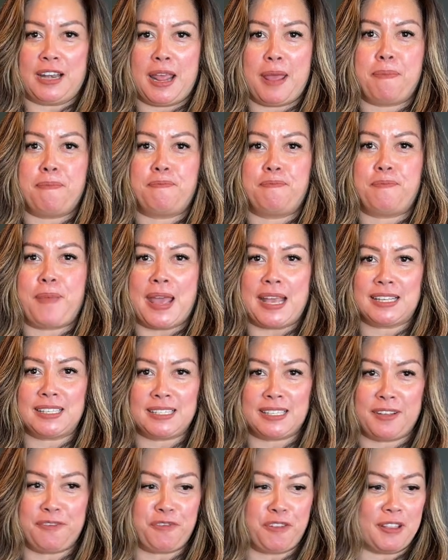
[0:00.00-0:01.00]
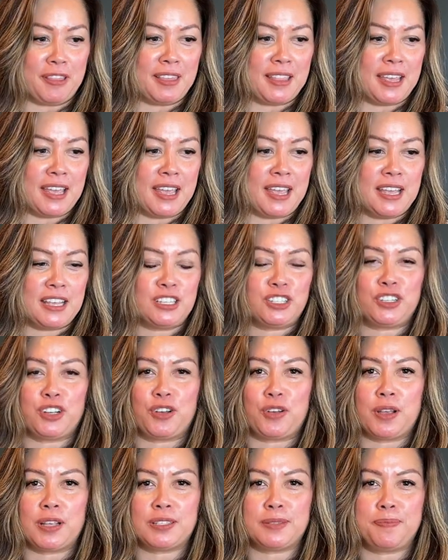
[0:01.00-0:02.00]
It bakes differently, so
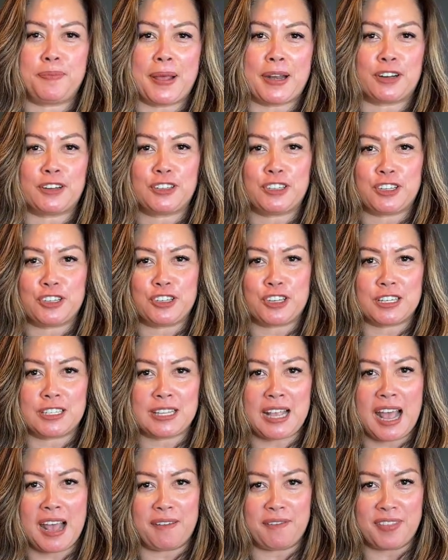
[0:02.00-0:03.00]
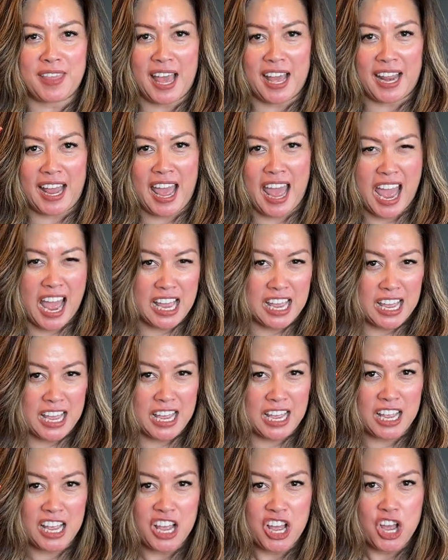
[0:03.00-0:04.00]
it's better to just have that hanging